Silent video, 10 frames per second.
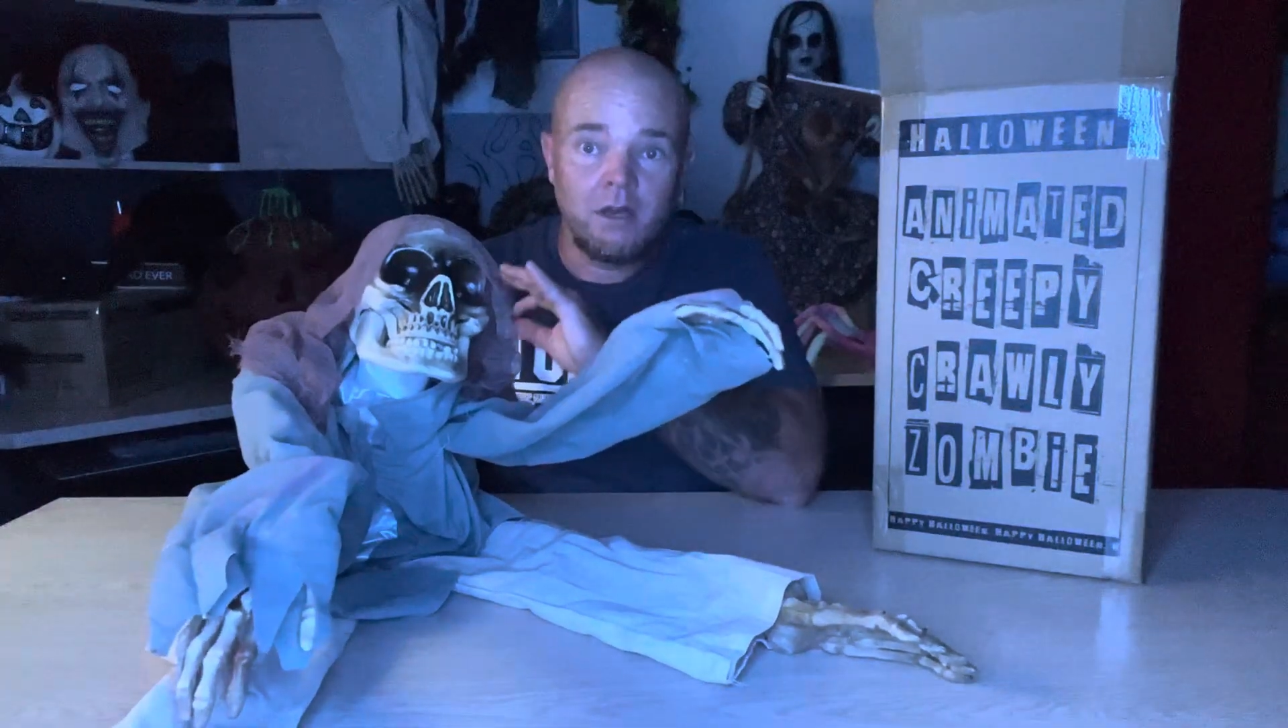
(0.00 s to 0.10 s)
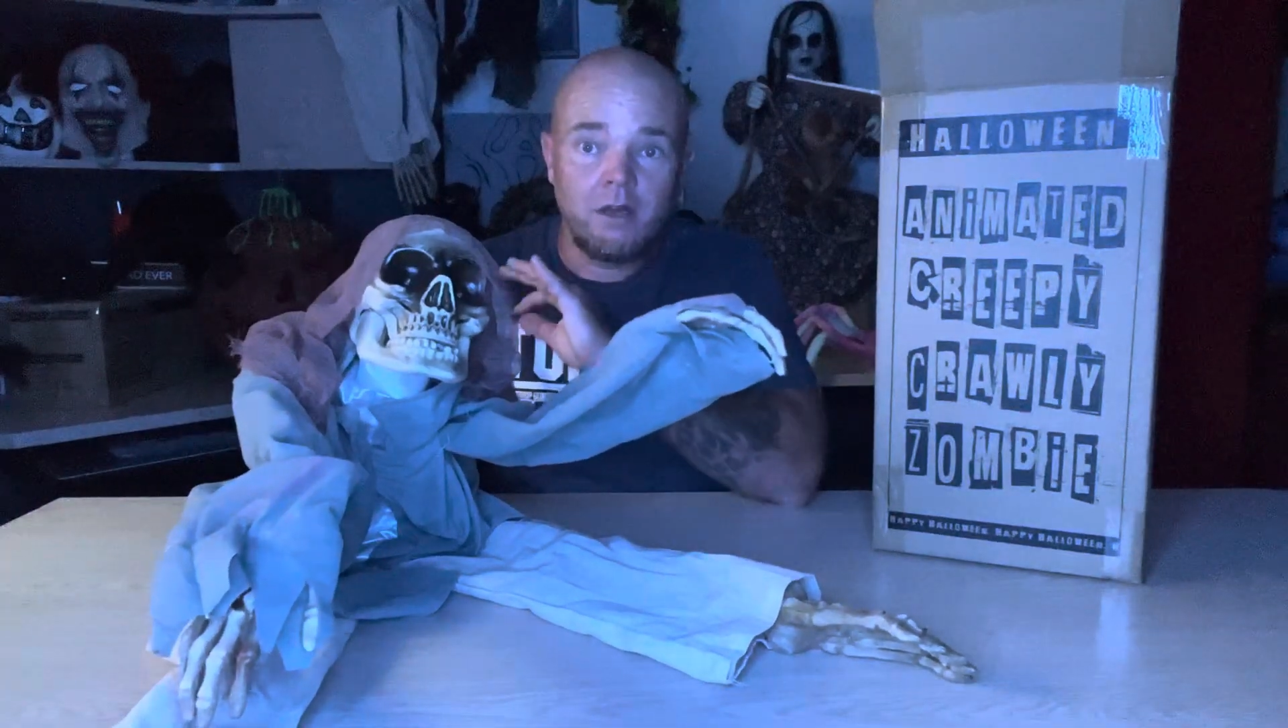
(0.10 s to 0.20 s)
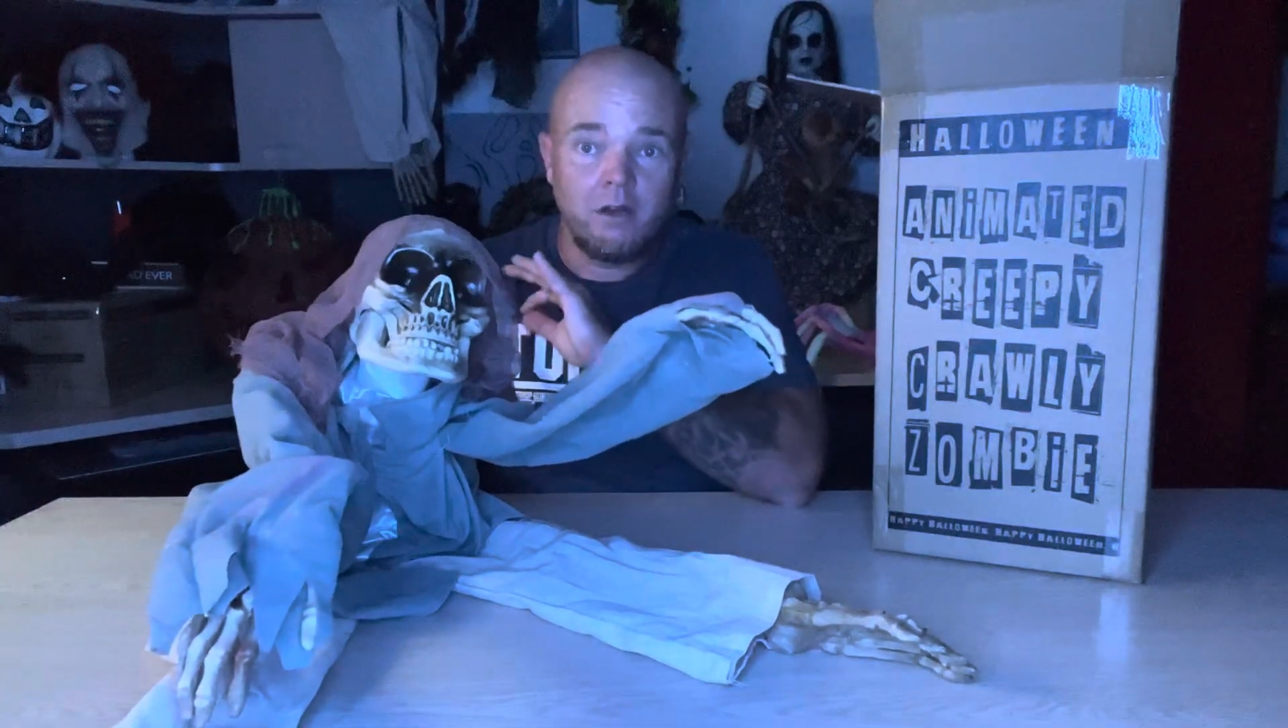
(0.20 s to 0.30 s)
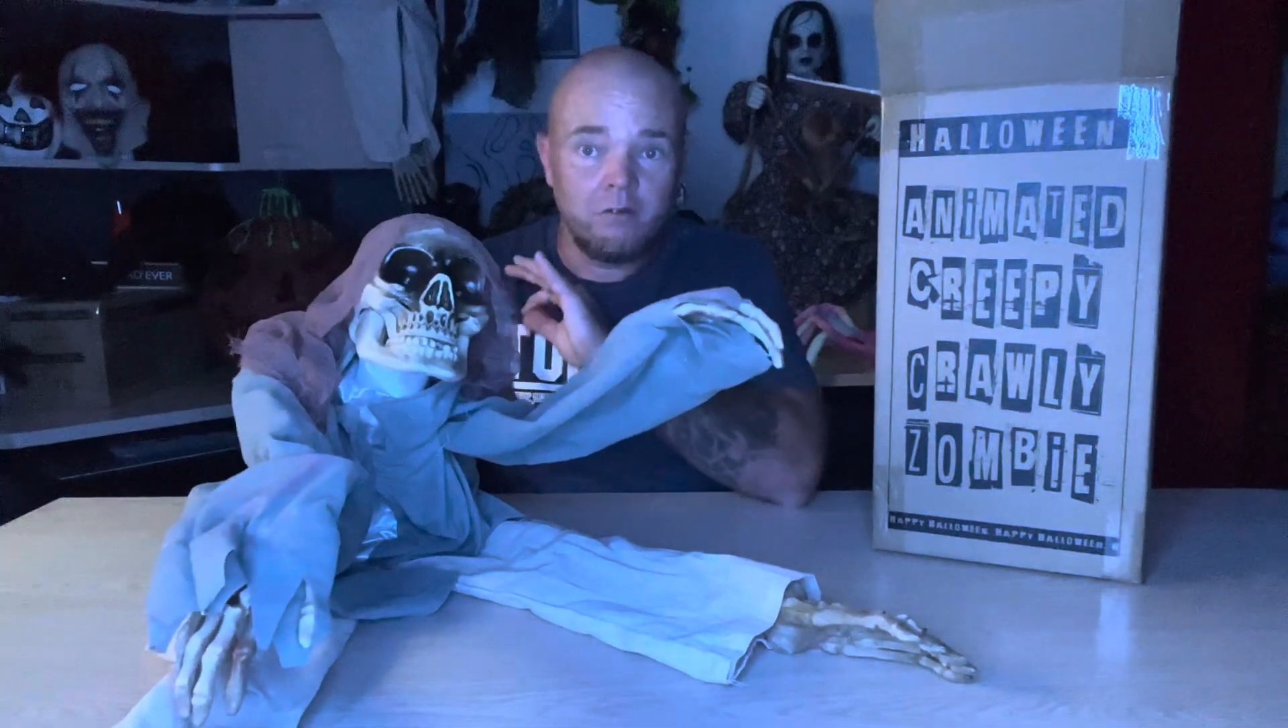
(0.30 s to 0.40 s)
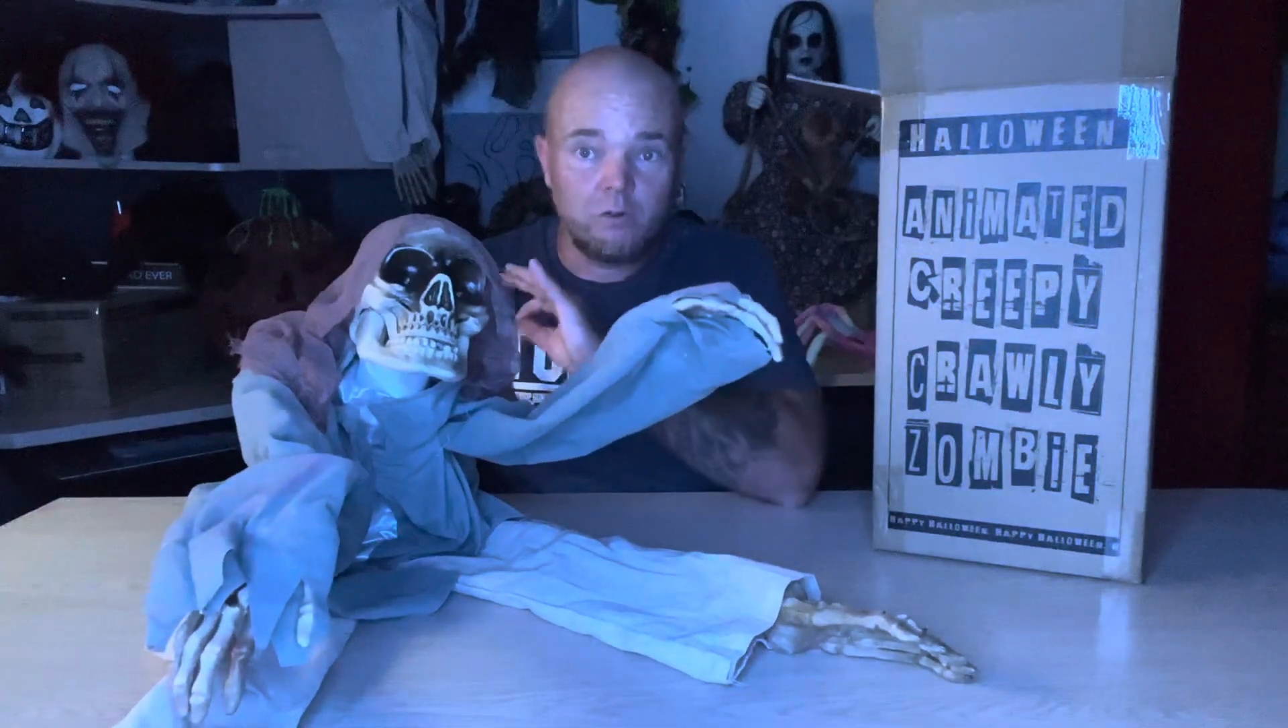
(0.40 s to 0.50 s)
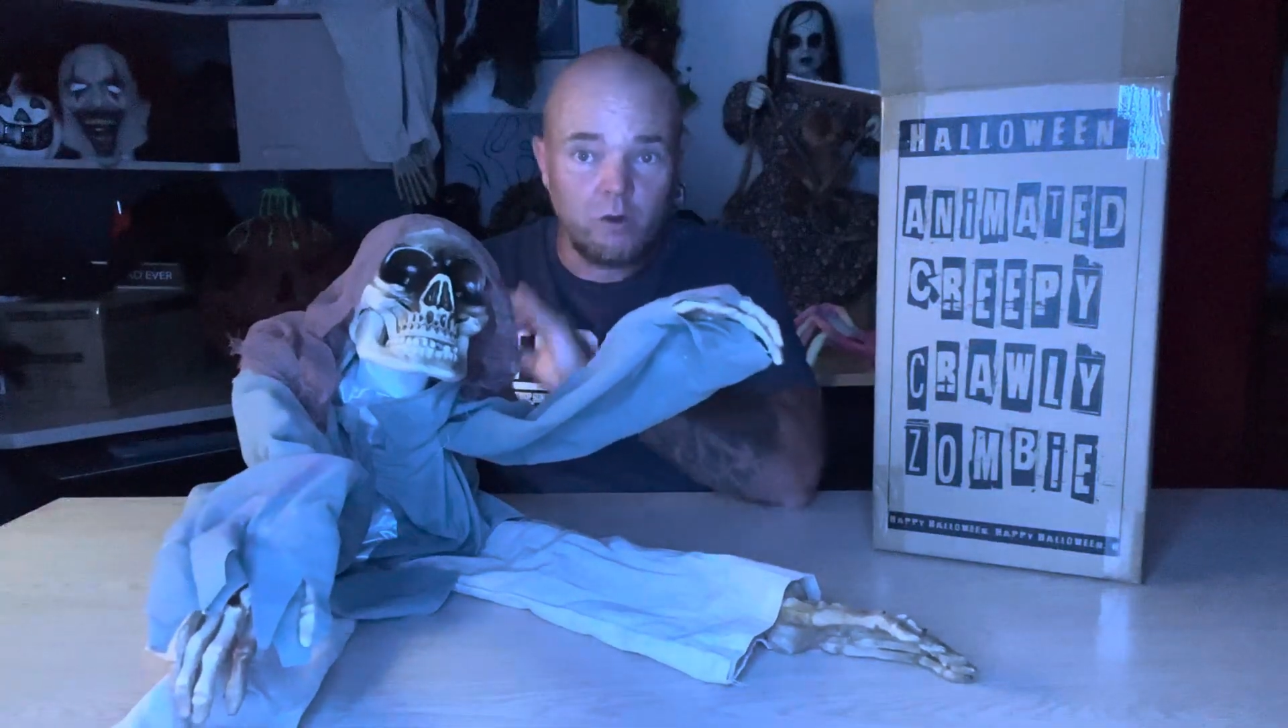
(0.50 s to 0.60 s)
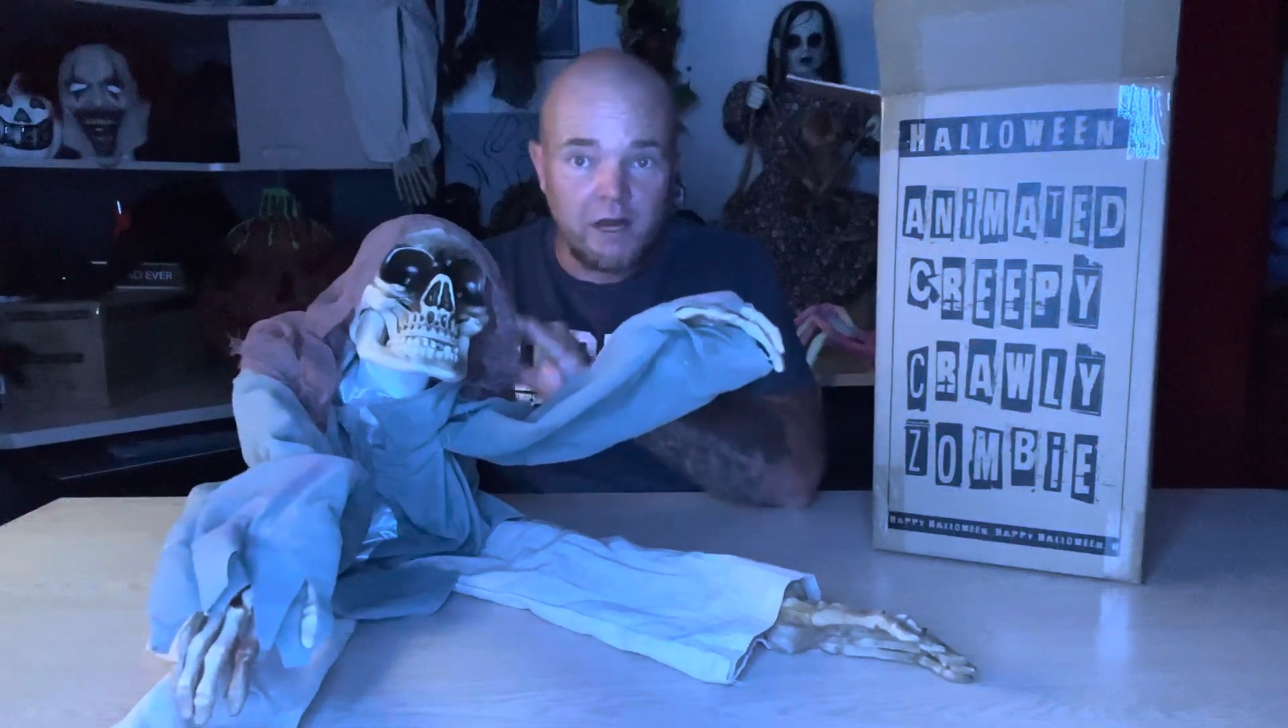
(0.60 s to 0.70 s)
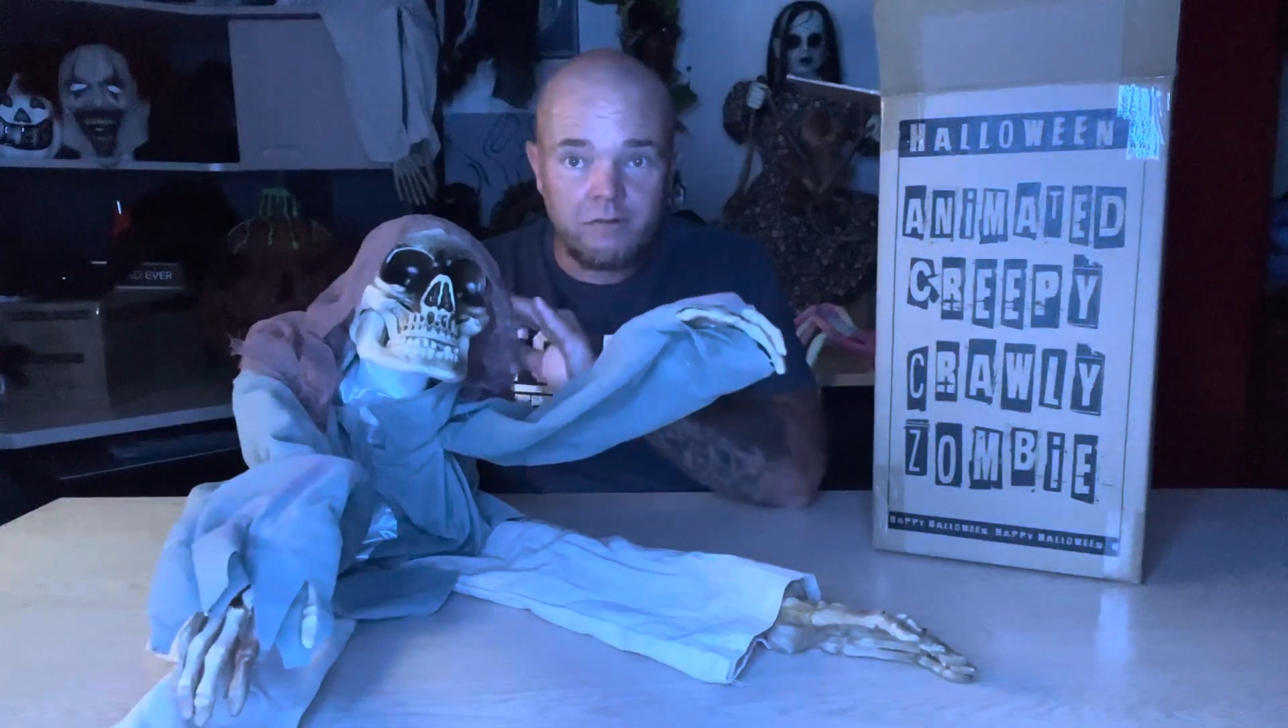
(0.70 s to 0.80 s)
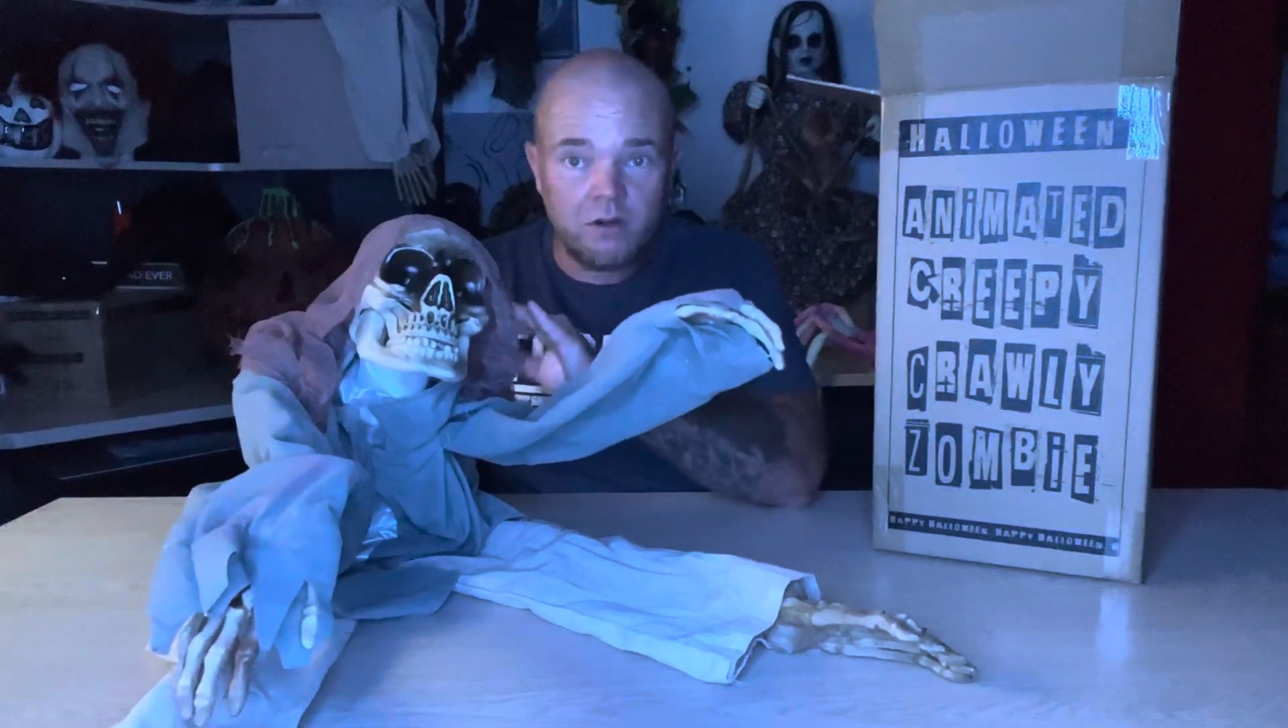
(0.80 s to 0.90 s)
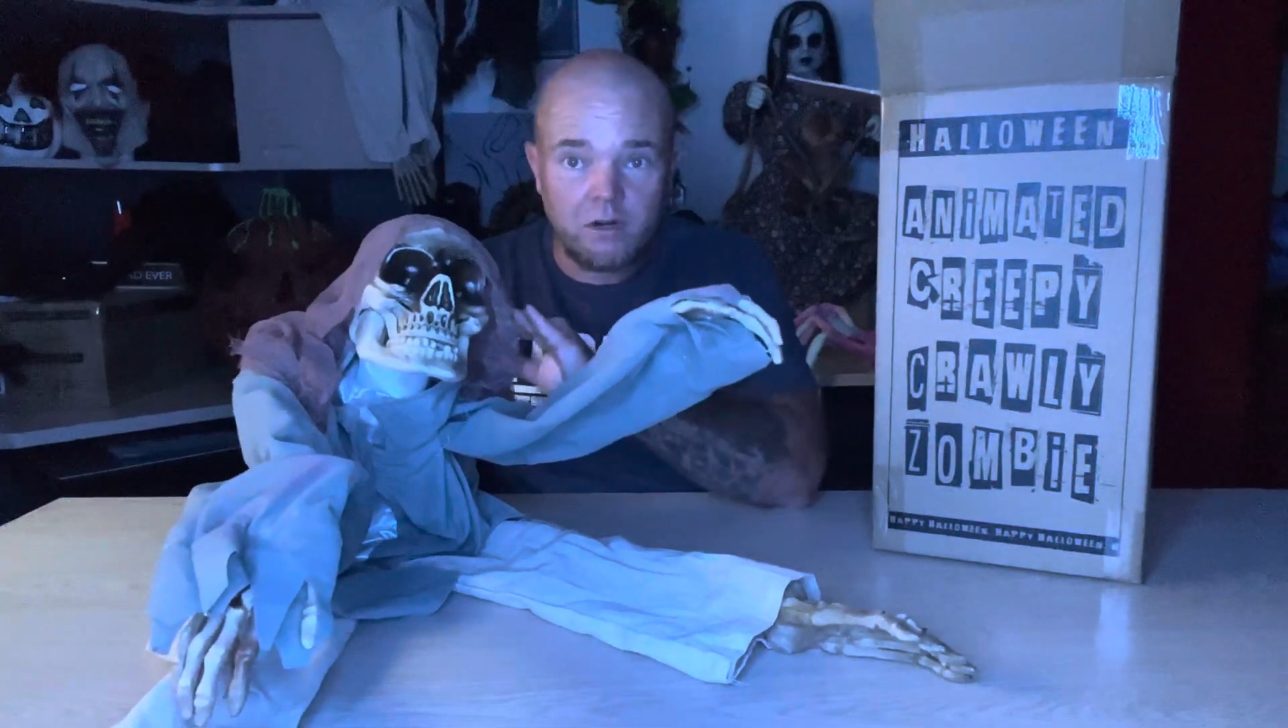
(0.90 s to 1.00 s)
of
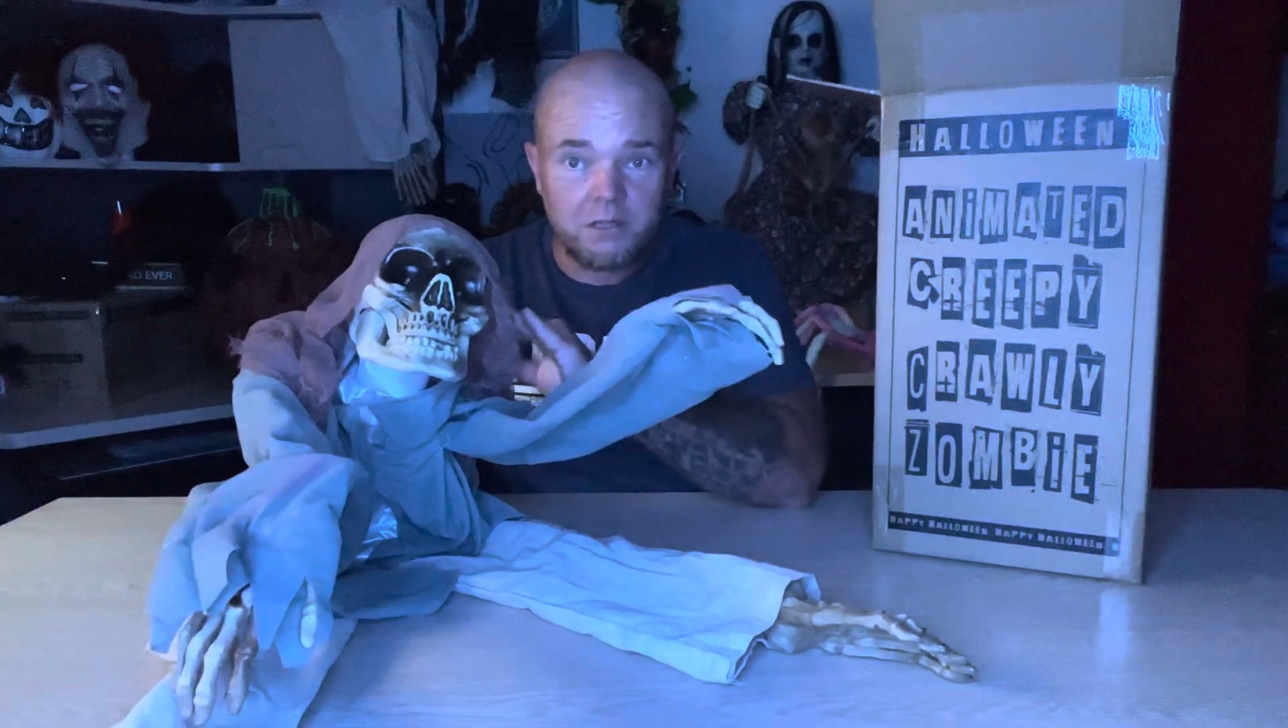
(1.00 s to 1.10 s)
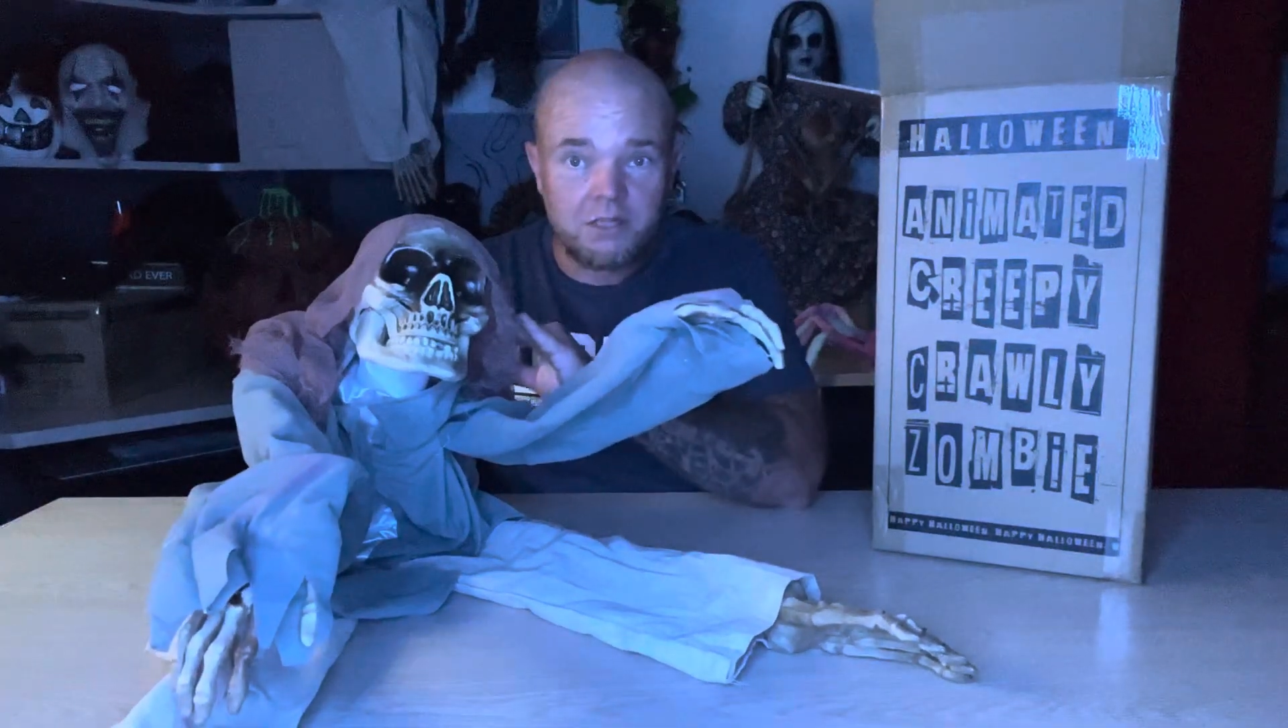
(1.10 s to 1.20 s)
graveyard